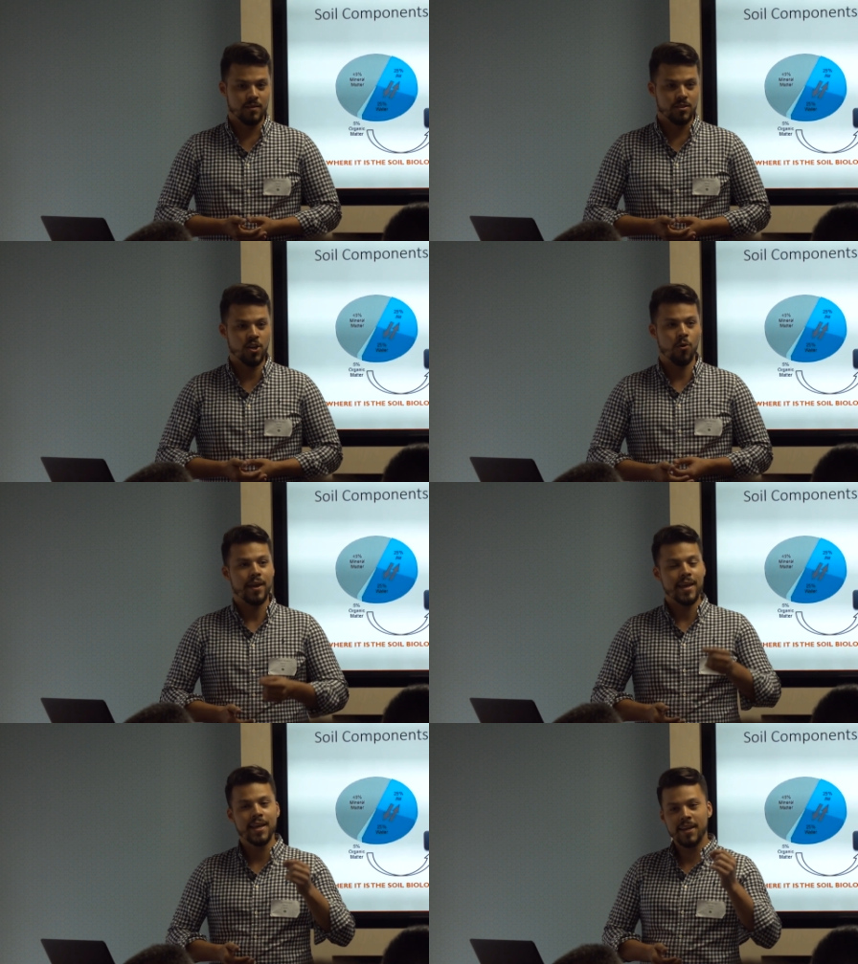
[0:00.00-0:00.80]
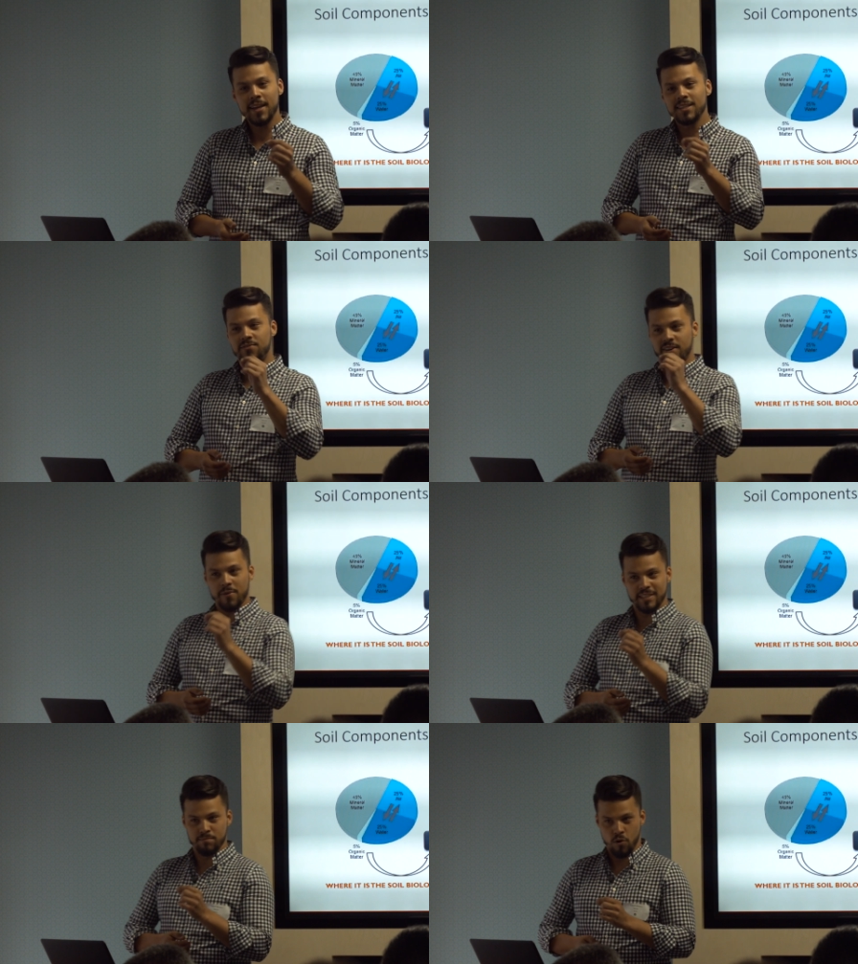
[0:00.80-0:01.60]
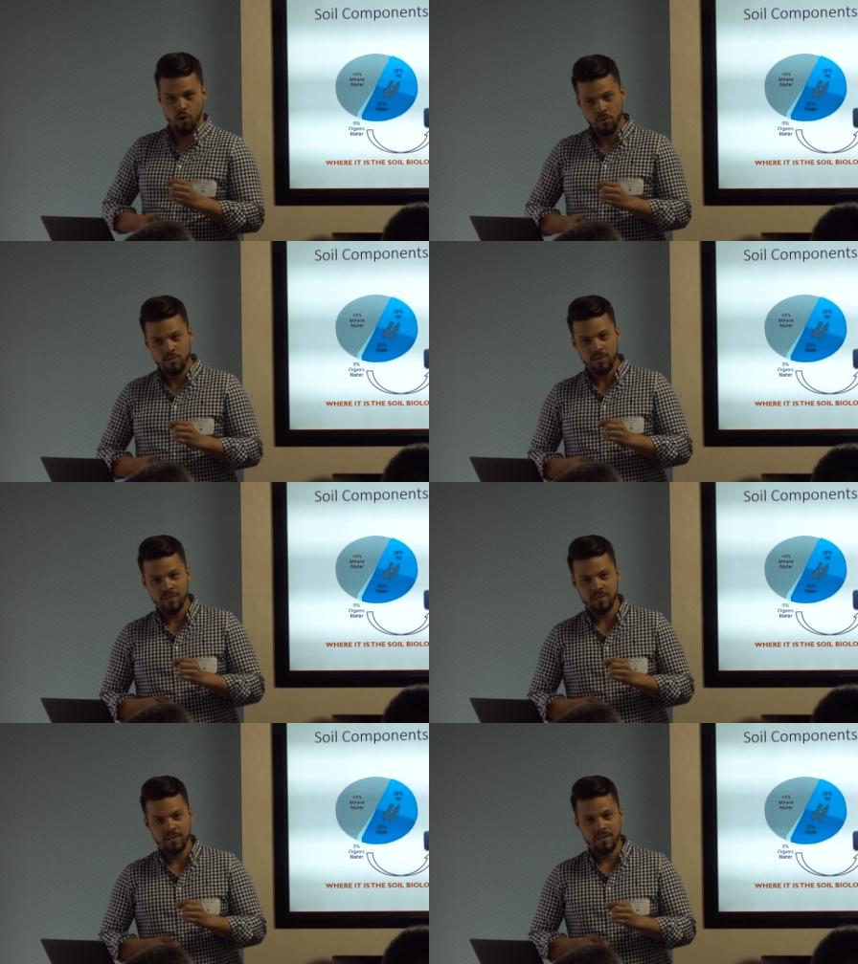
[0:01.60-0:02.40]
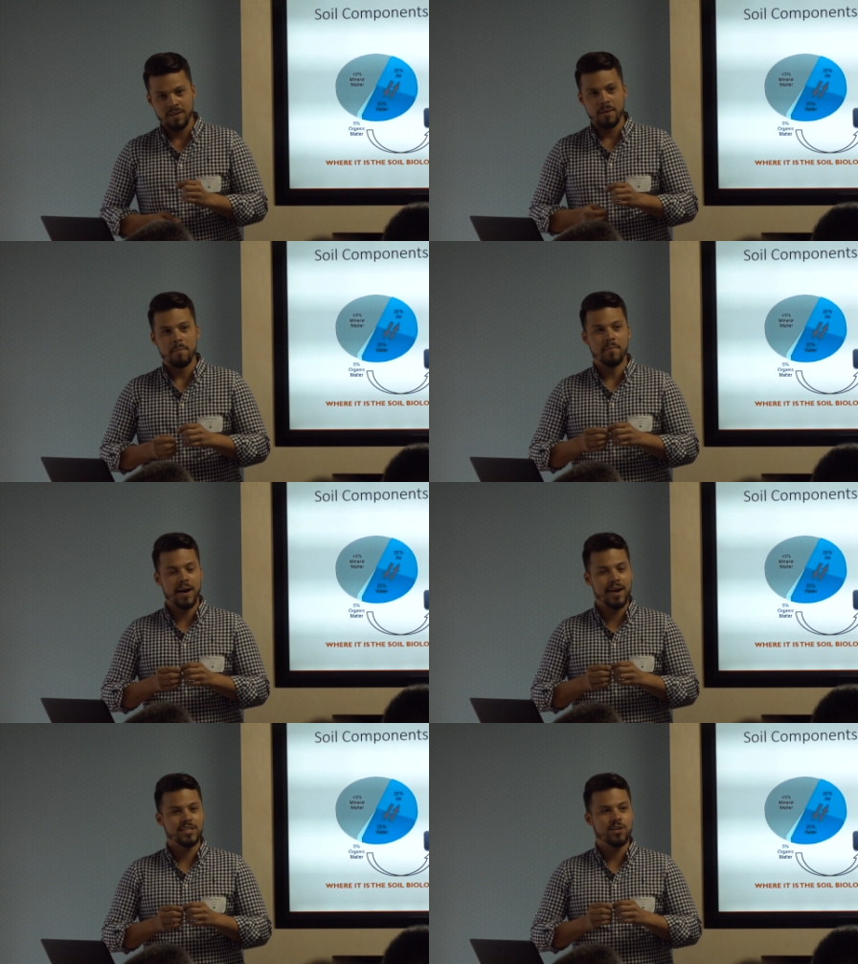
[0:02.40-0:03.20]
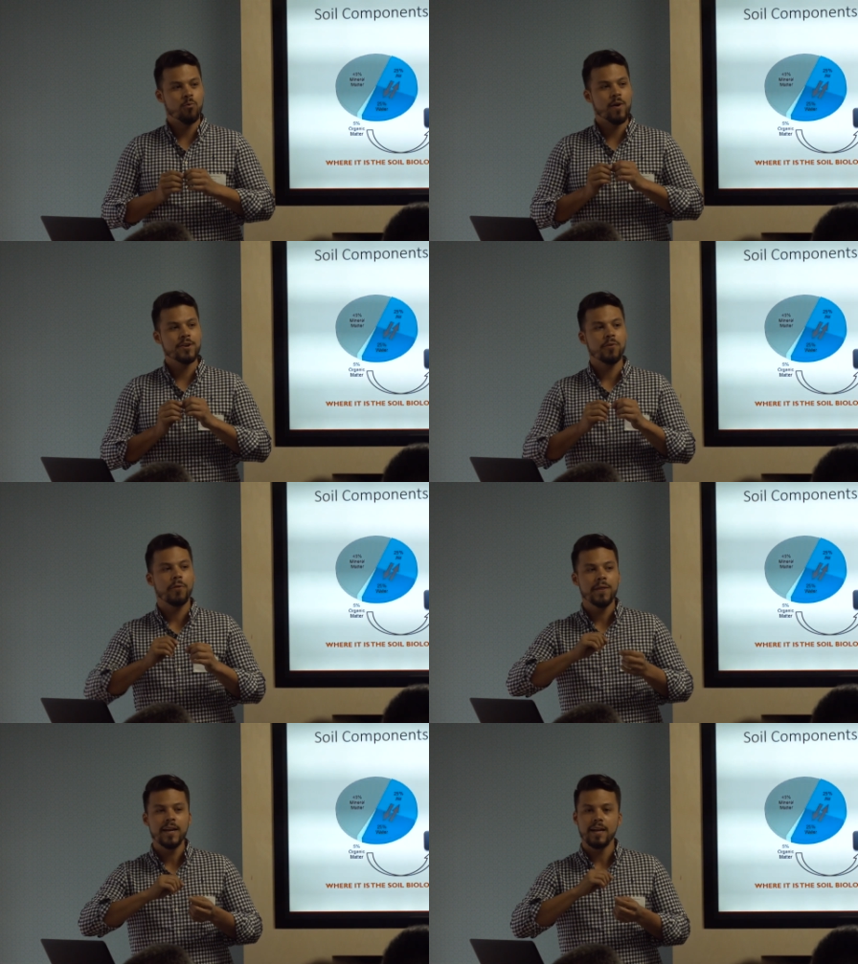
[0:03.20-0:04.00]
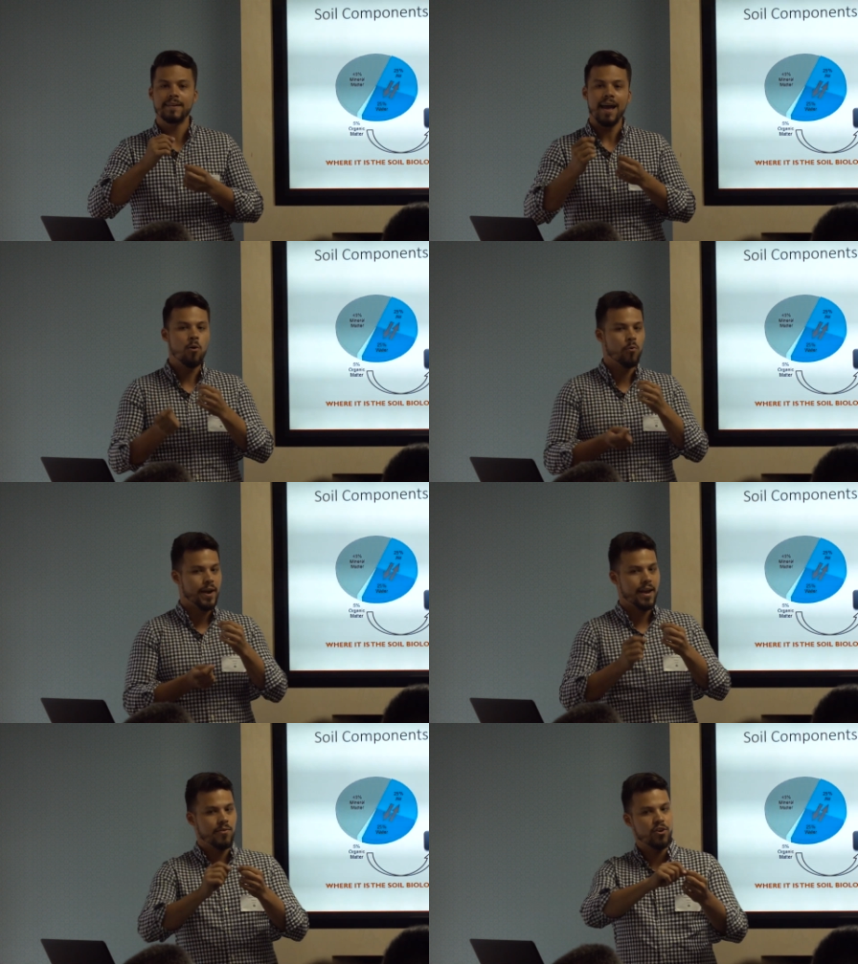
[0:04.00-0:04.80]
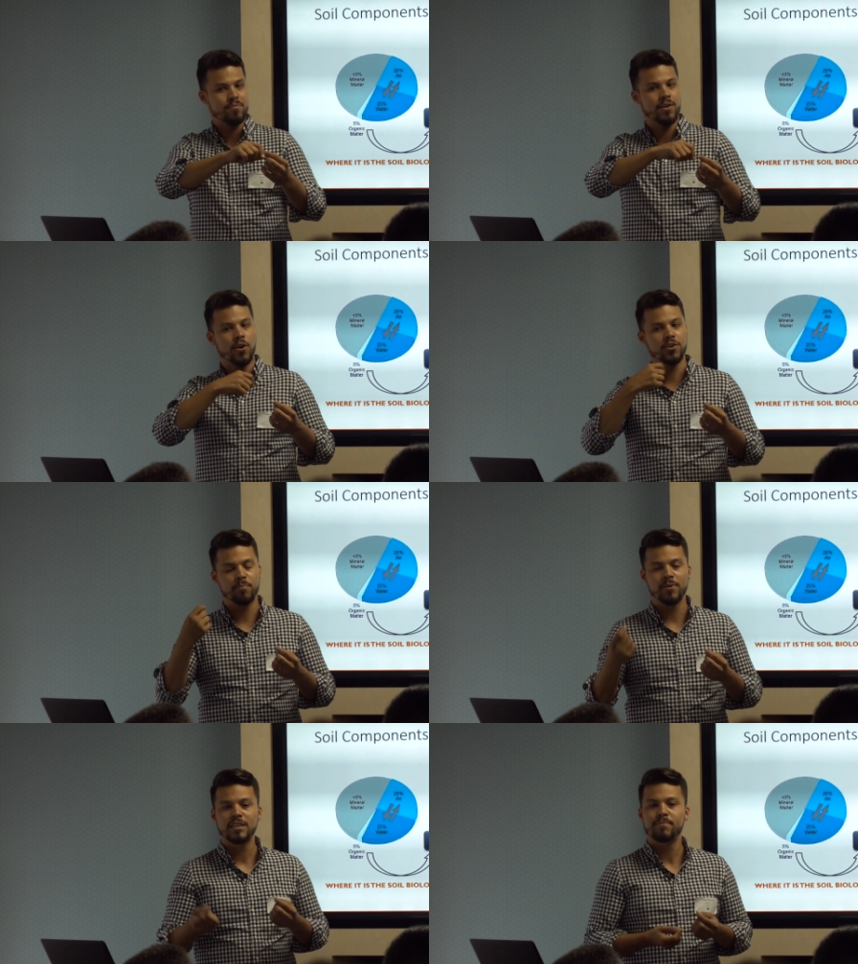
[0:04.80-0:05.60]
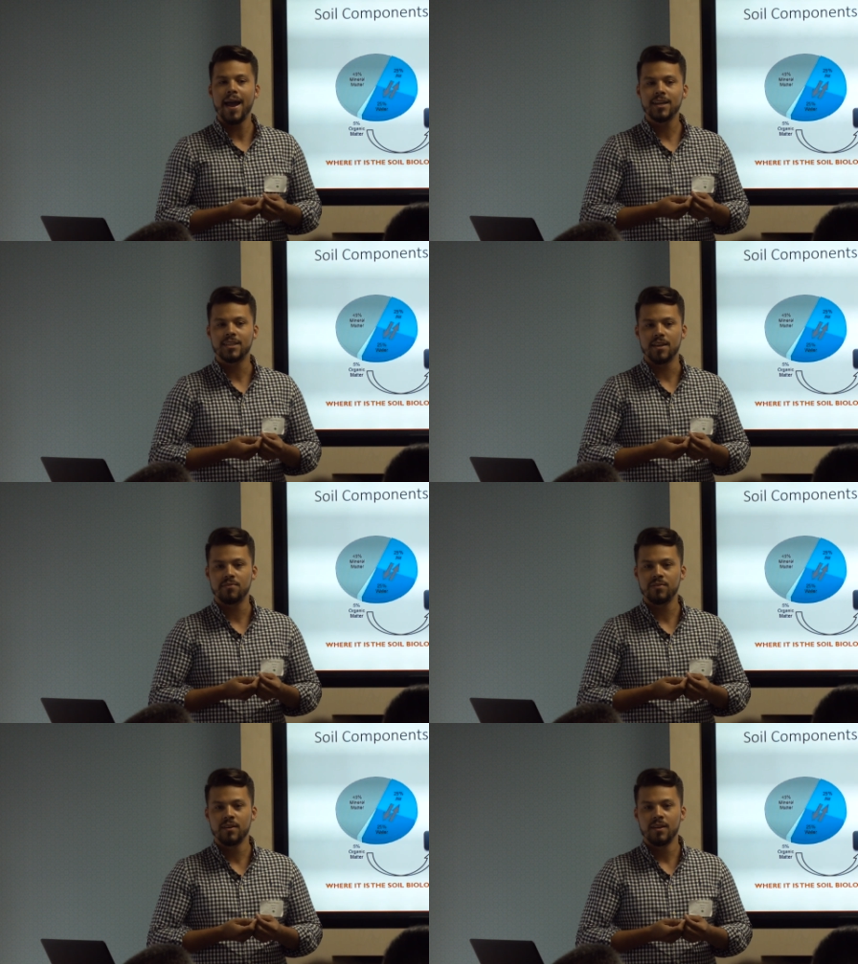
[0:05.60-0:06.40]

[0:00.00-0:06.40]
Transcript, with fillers: So it is very small, but when you think that way from another perspective,